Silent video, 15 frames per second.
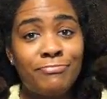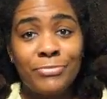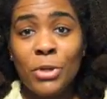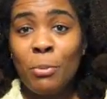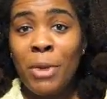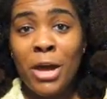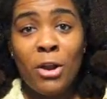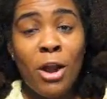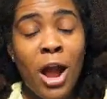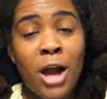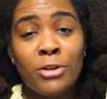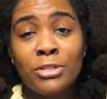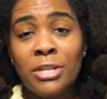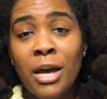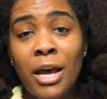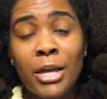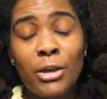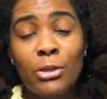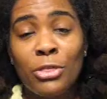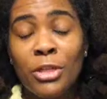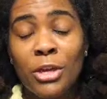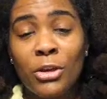no matter how tight
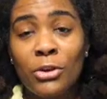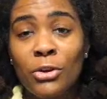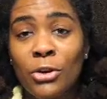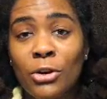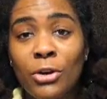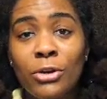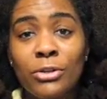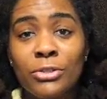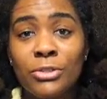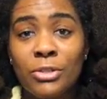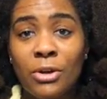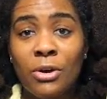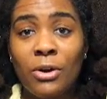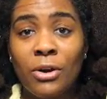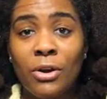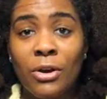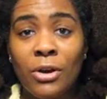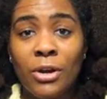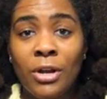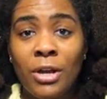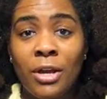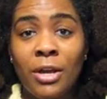you think your curls
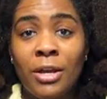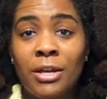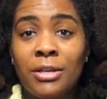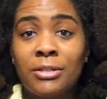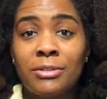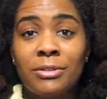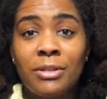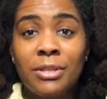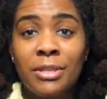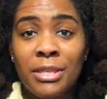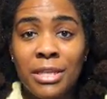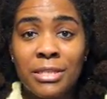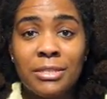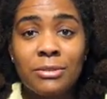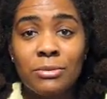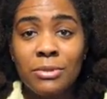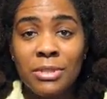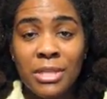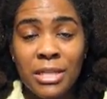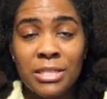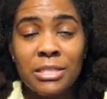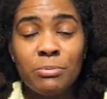are, these
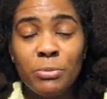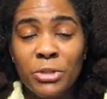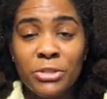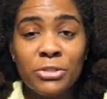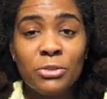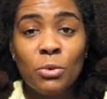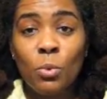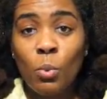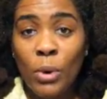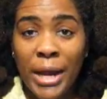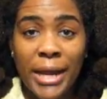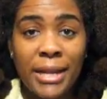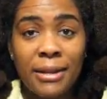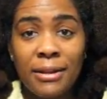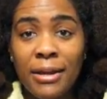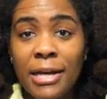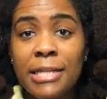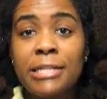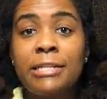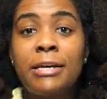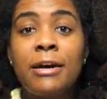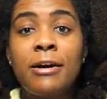springs are weighted
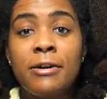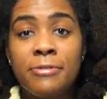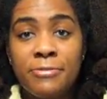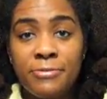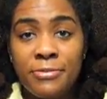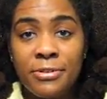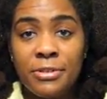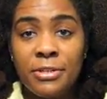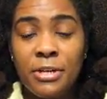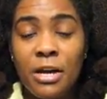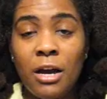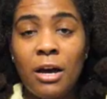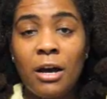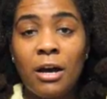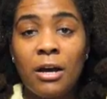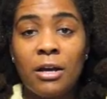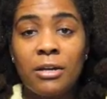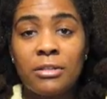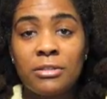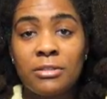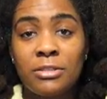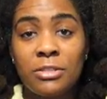enough
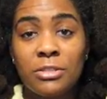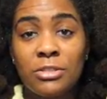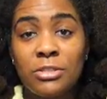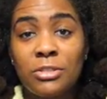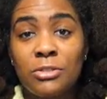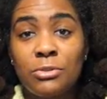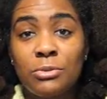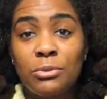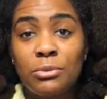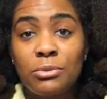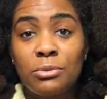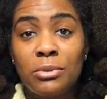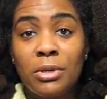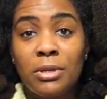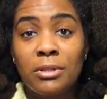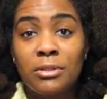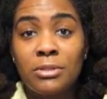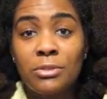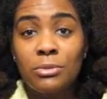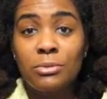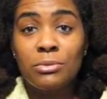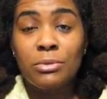to
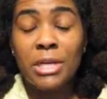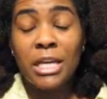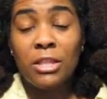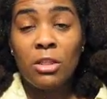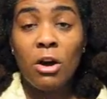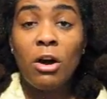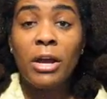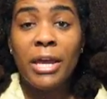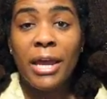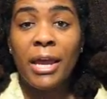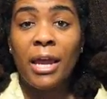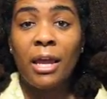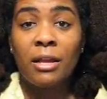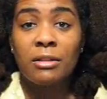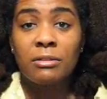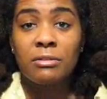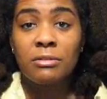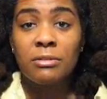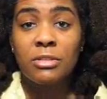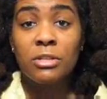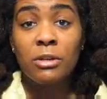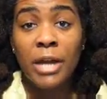elongate
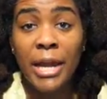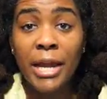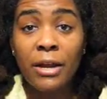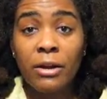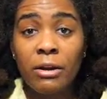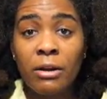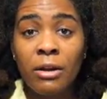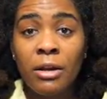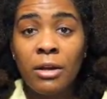your hair,